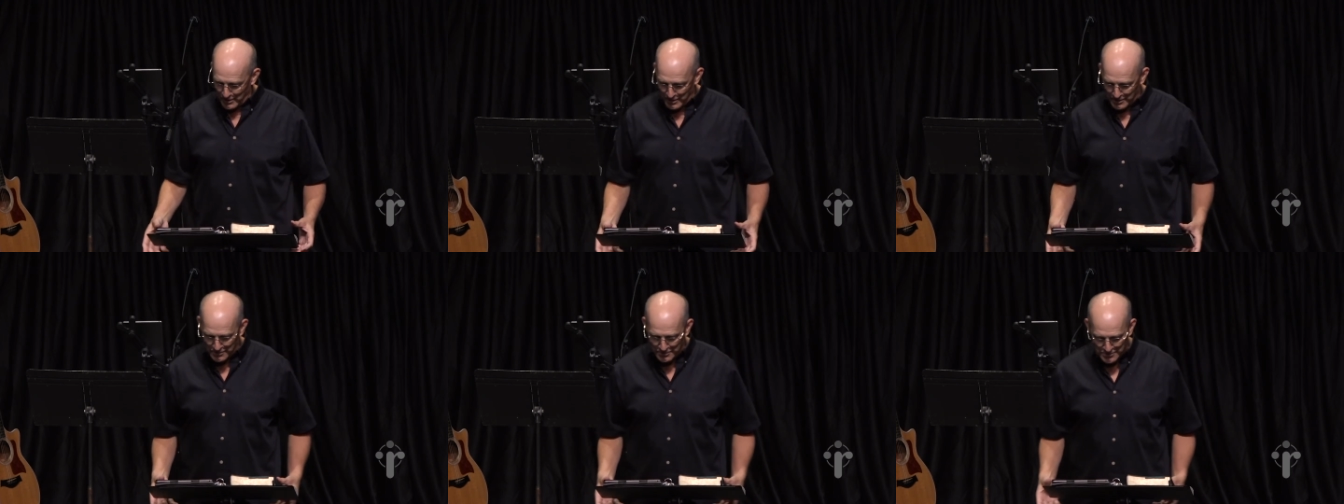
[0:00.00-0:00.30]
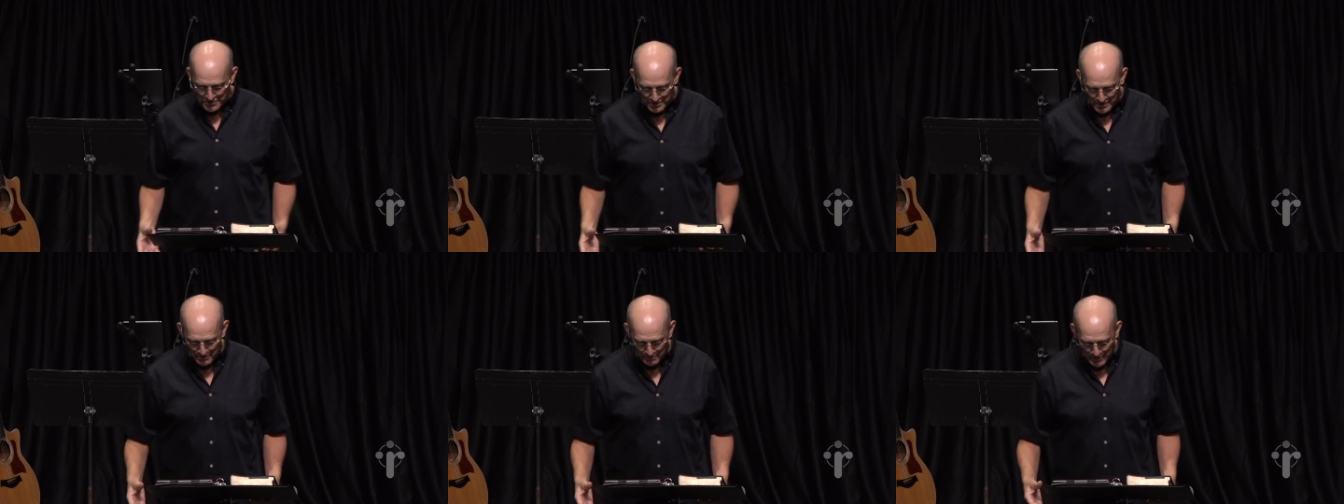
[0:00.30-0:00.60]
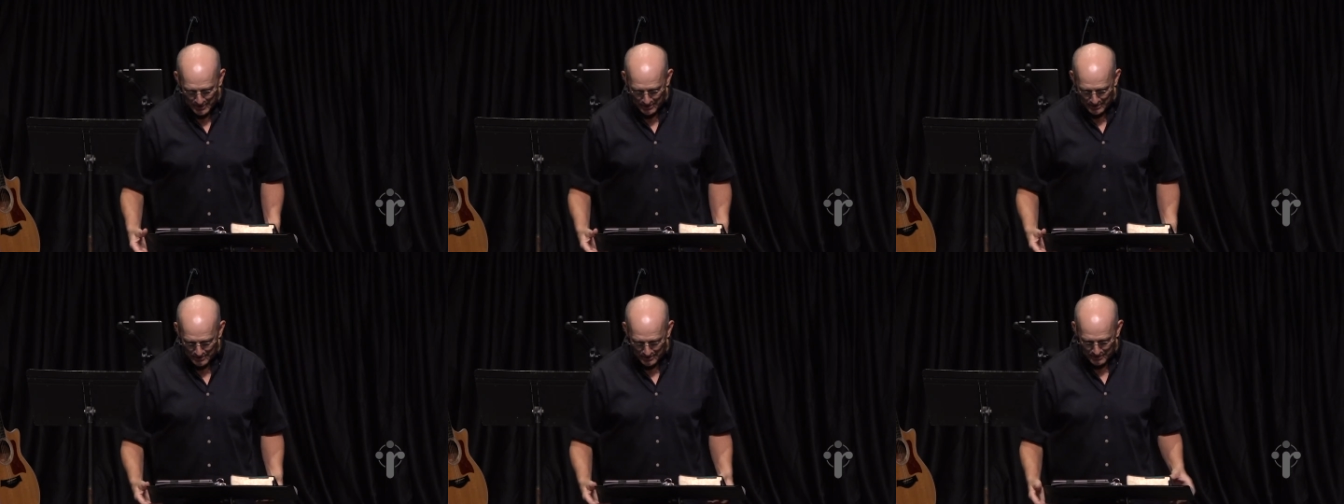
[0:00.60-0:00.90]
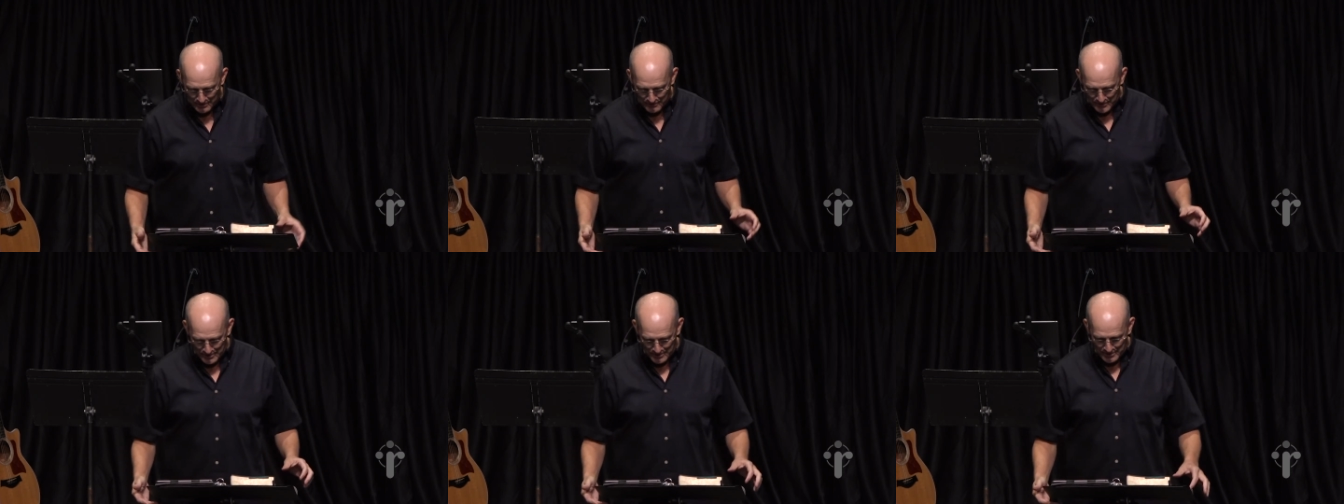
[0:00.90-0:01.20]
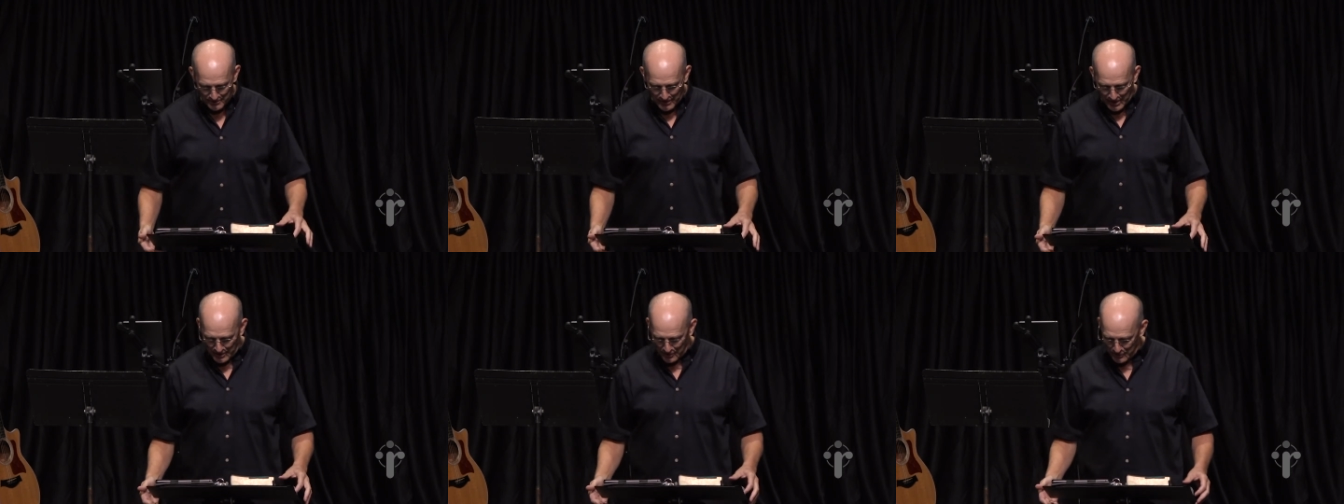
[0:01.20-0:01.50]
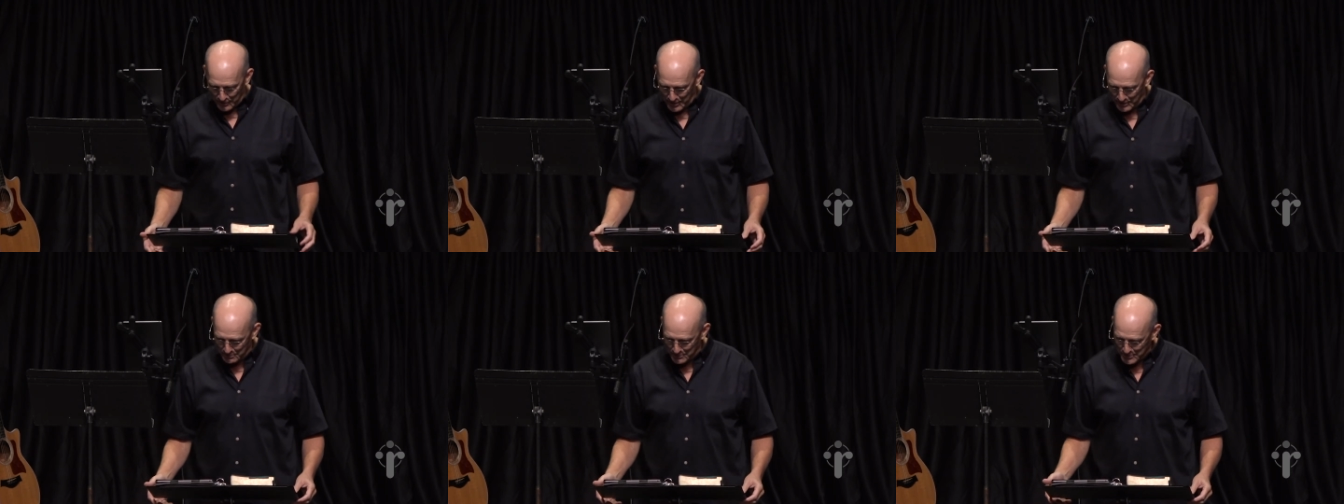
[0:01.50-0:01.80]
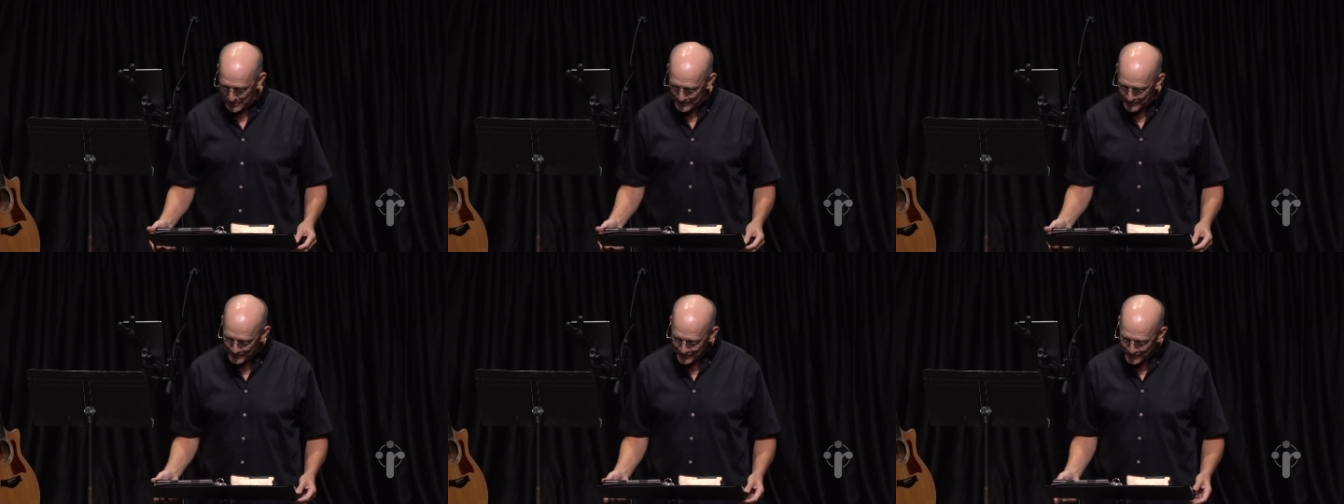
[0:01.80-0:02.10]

letters about offensive acronyms.